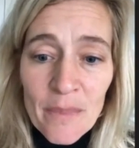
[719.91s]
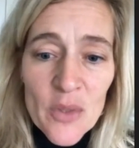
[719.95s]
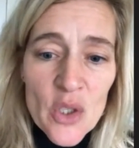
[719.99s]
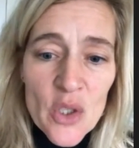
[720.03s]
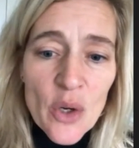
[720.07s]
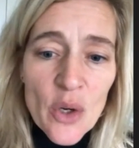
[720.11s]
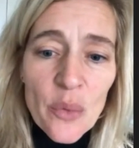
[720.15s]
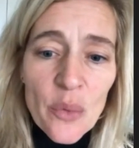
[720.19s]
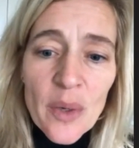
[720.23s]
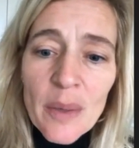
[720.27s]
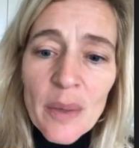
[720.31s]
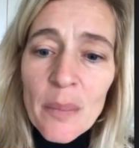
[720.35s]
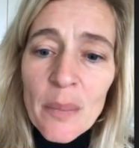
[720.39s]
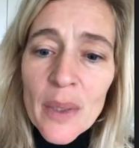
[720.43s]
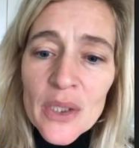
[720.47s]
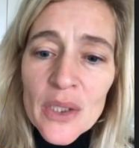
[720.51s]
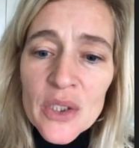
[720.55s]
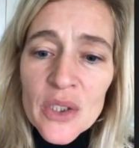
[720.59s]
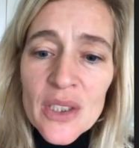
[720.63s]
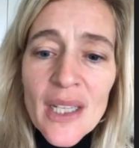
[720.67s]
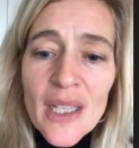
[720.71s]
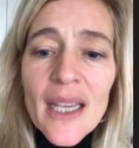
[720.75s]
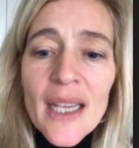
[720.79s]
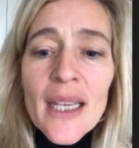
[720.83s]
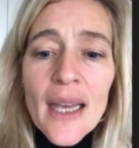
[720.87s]
So we must
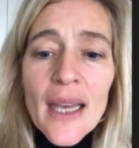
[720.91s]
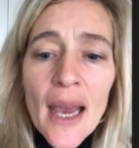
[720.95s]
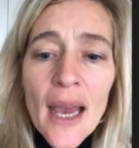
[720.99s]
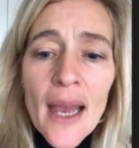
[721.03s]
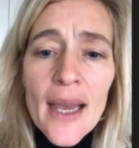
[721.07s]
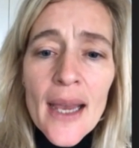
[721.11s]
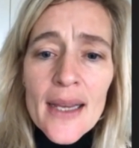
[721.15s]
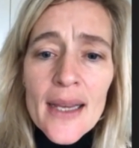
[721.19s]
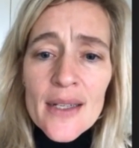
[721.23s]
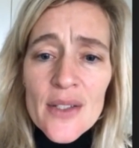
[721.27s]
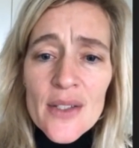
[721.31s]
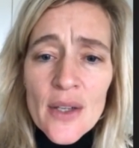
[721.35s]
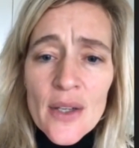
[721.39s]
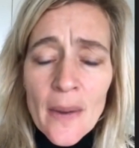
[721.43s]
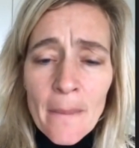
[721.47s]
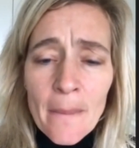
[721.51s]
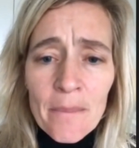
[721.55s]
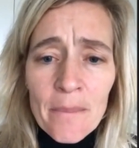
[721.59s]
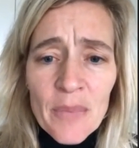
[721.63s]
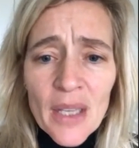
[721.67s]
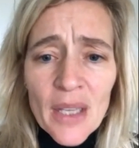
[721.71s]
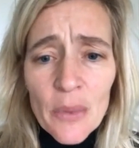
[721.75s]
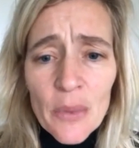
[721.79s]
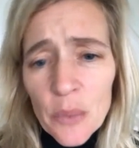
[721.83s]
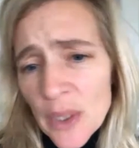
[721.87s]
stay ahead, and